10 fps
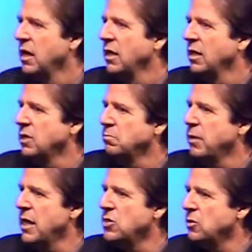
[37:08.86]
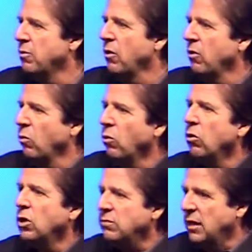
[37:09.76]
that is based upon the
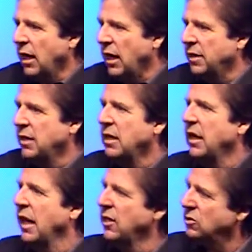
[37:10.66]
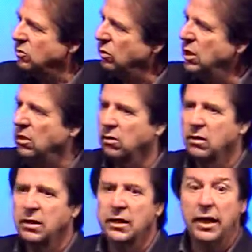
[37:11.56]
Word of God and it's real
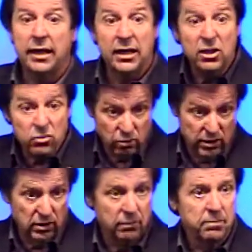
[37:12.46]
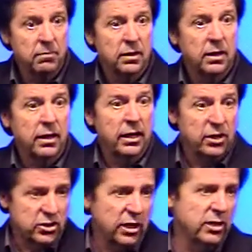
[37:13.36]
and He's real and
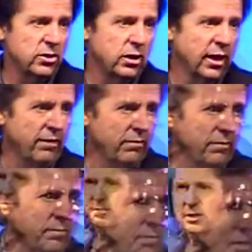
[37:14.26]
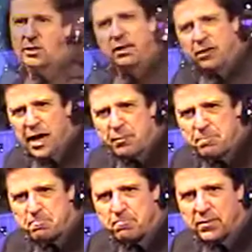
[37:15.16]
He's changed your life. Has that ever
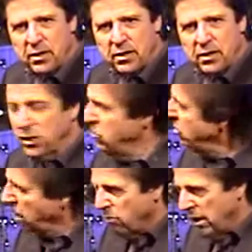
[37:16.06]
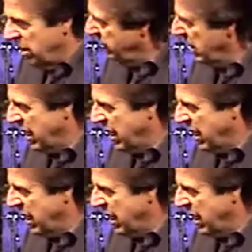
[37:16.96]
happened? Then you're not ready if it